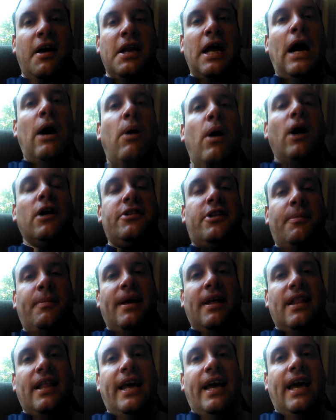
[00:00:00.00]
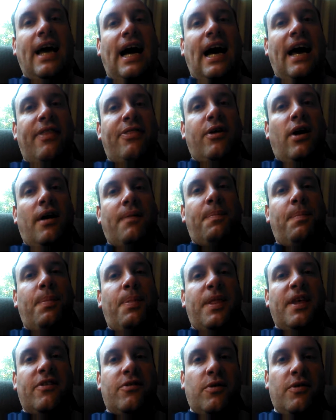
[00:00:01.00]
Now, ultimately, I
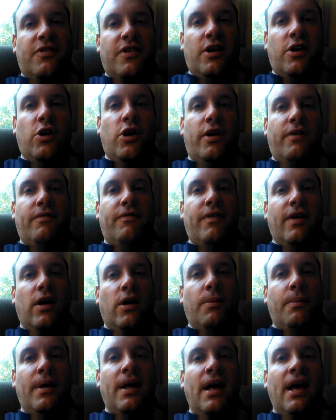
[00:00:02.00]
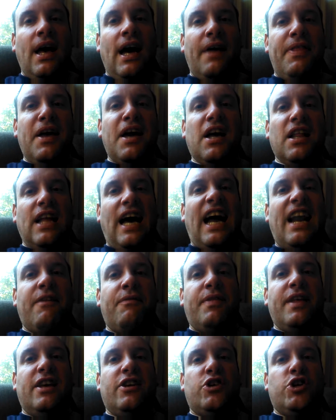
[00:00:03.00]
thought this was a good film. I think a lot
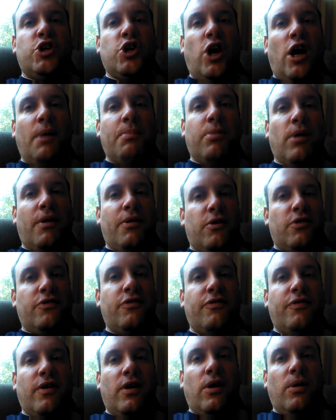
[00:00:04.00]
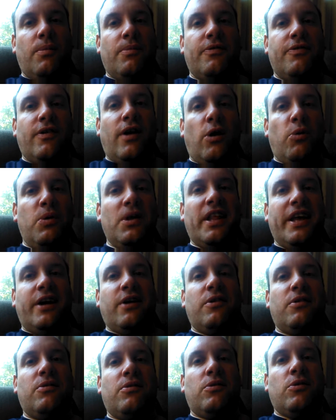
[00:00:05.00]
of these Shaw Brothers films are really
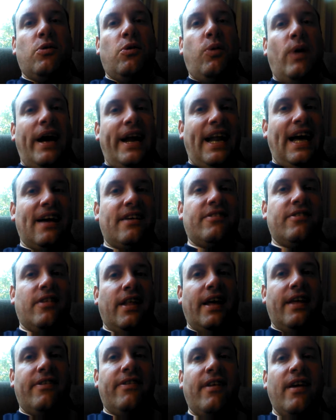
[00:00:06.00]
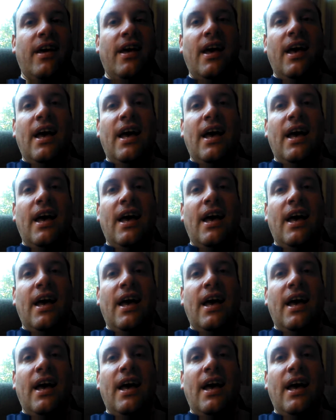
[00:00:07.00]
quite excellent.